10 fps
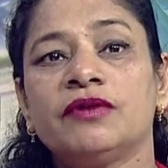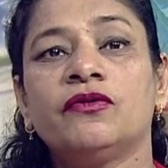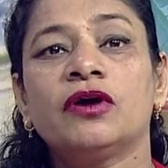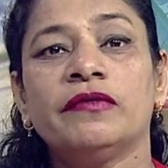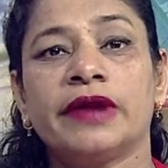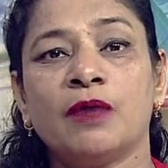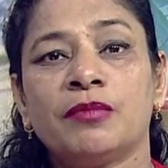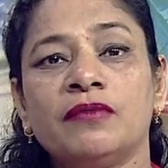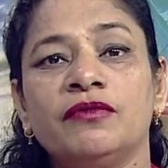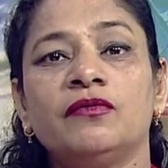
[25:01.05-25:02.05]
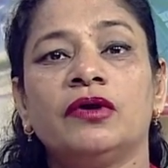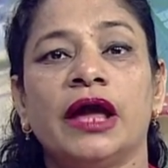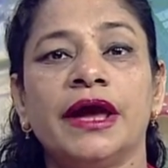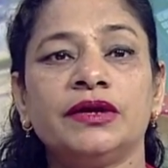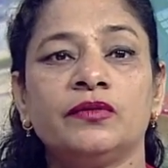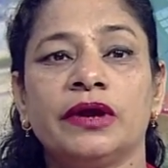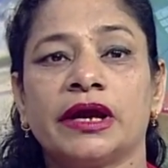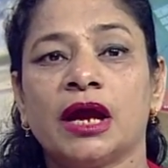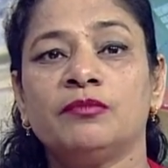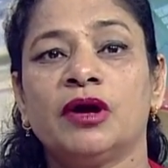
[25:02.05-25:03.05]
Before we wrap up, we would like to
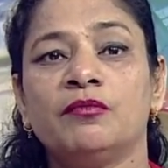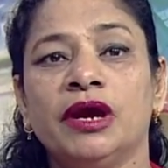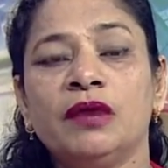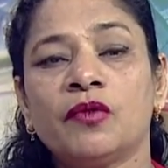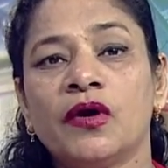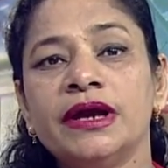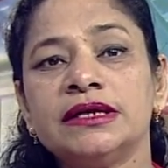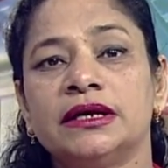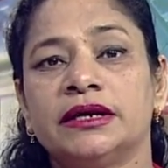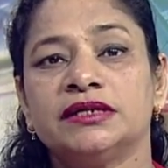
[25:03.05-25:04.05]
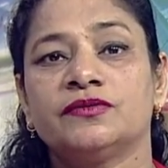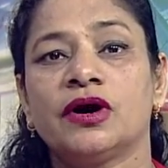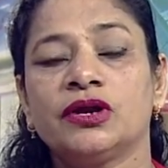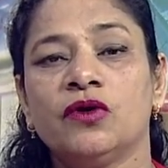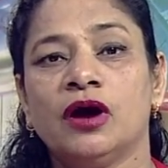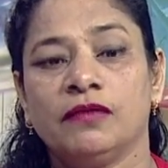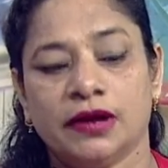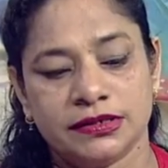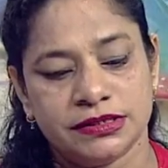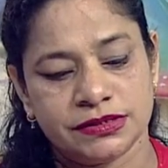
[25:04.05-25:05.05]
recap the main points that is what you have
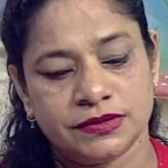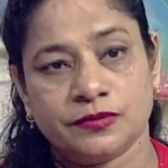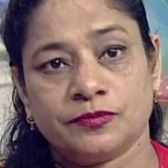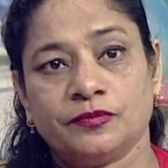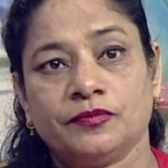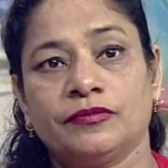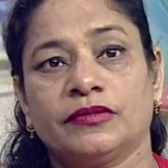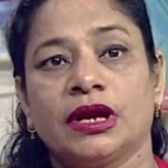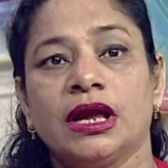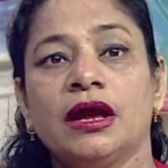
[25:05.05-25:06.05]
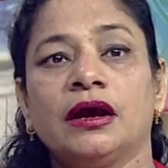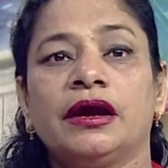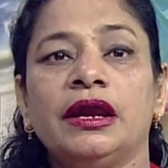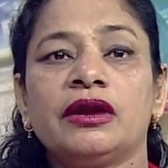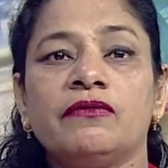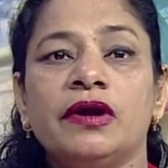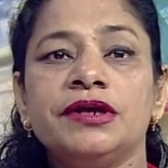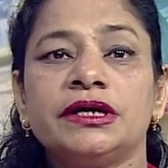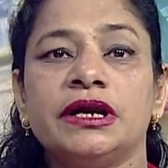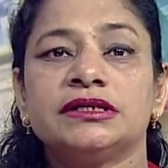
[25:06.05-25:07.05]
learned. Green
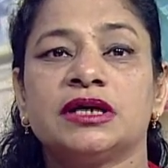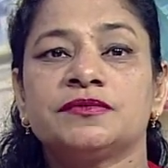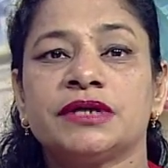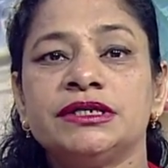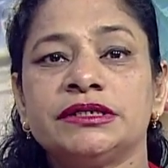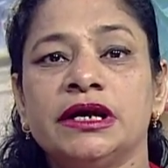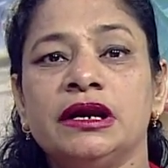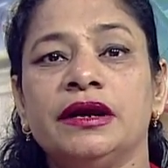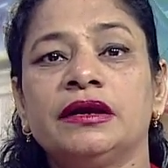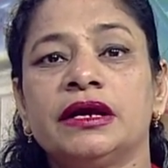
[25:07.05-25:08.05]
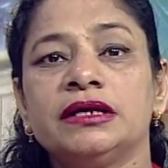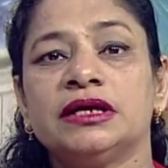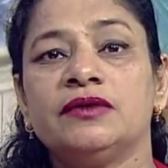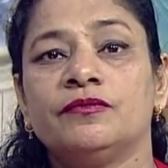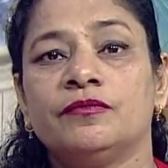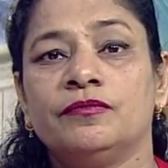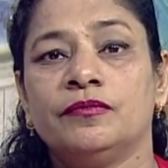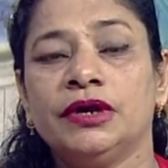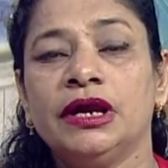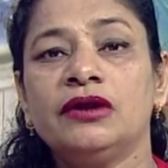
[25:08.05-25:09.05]
revolution is substantial increase in
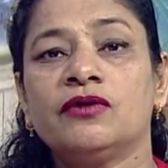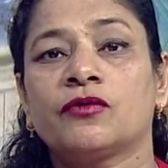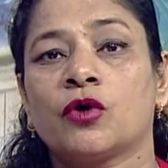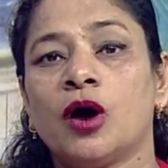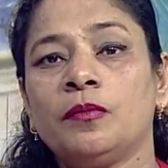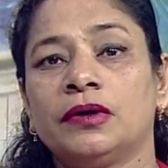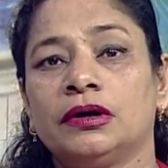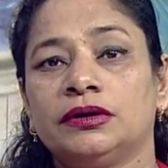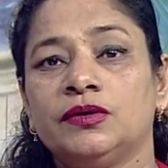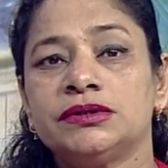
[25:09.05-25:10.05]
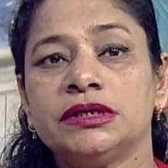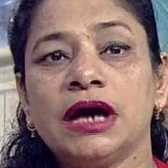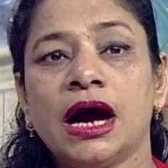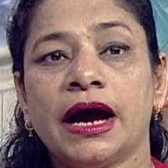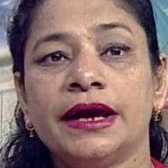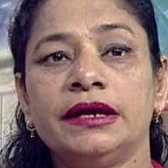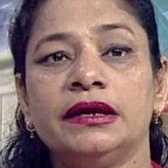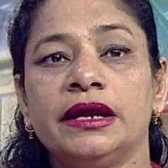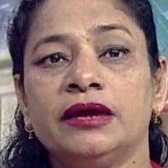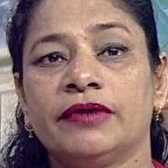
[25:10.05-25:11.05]
yield of crop using high
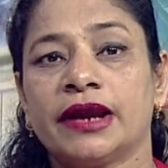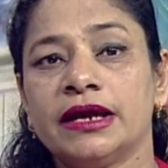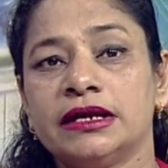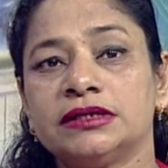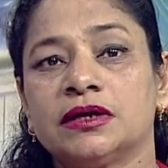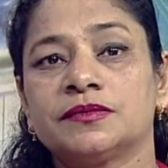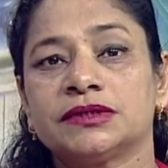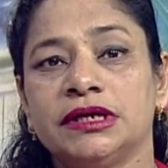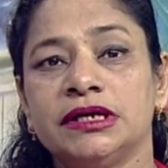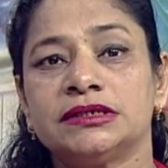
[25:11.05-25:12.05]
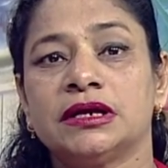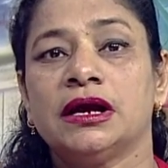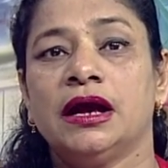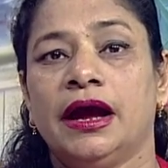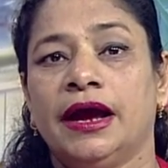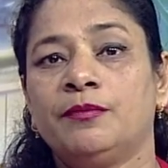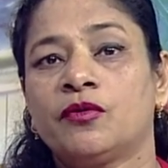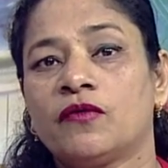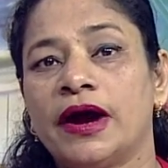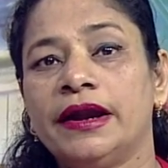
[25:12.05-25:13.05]
yielding varieties of seeds and
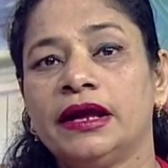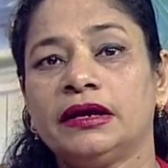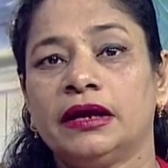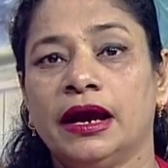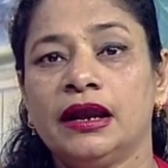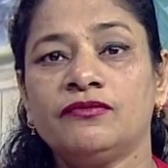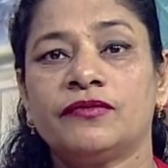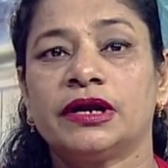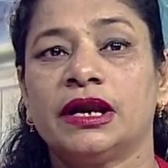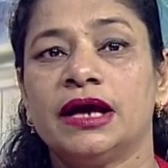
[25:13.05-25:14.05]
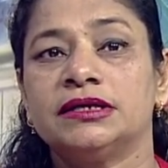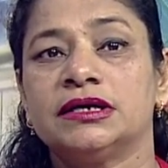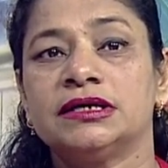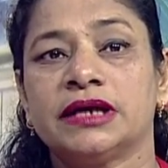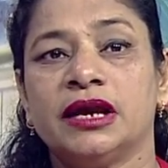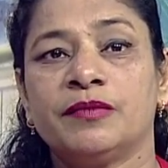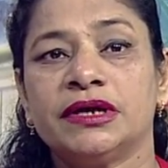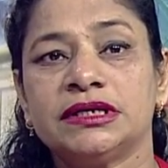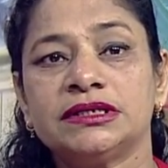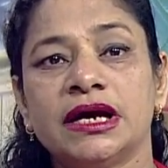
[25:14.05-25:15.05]
providing enough fertilizers and
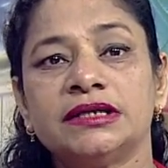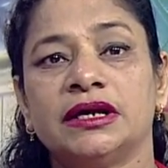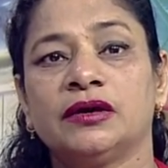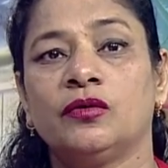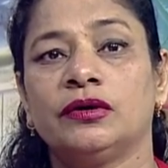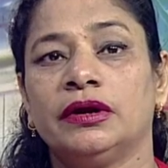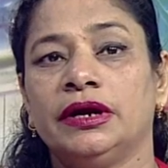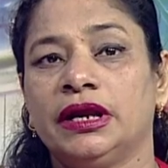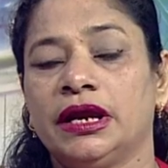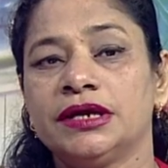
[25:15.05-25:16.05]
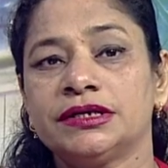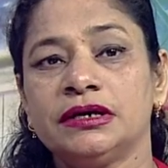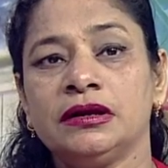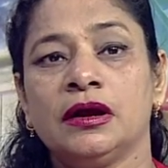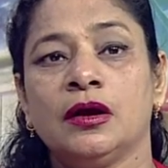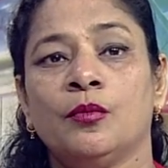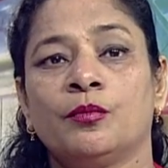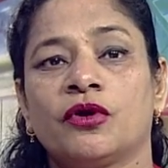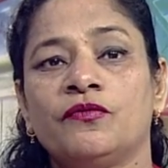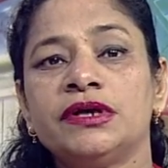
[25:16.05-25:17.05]
pesticides and good irrigation.
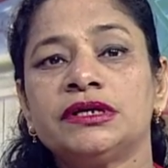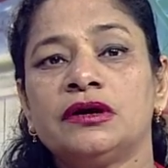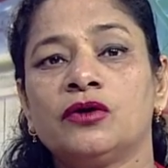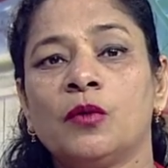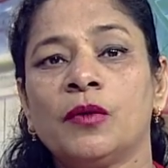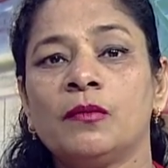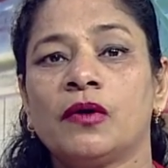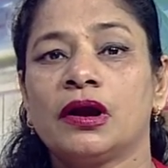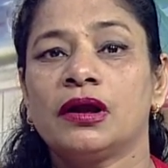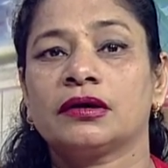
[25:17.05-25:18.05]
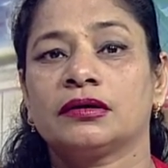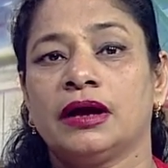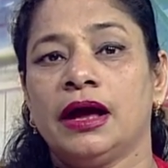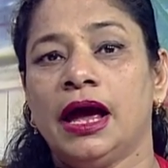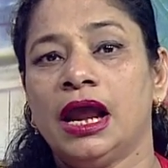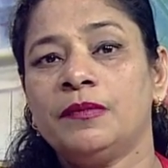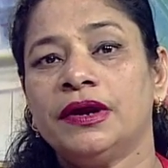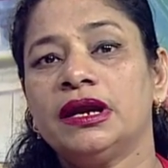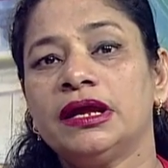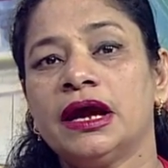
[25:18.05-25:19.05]
Professor Norman Borlaug help
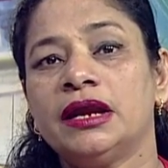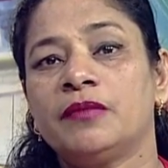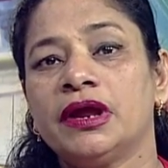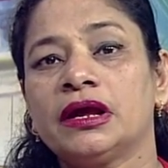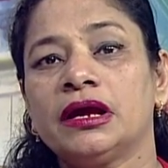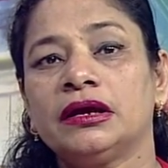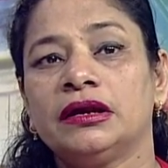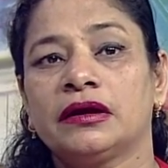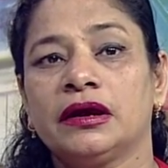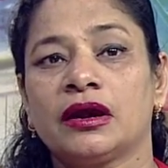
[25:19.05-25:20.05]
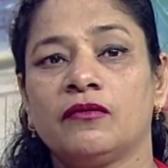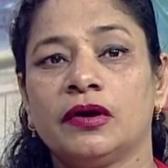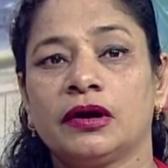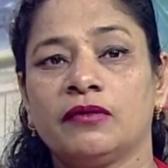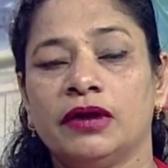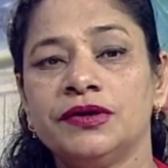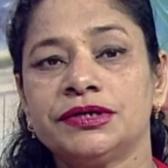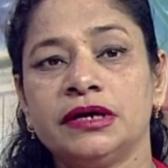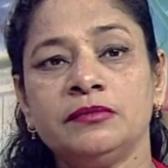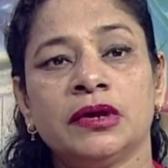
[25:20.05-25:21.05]
India in bringing in green re
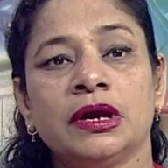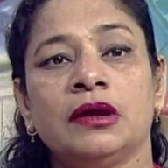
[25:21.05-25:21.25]
revolution.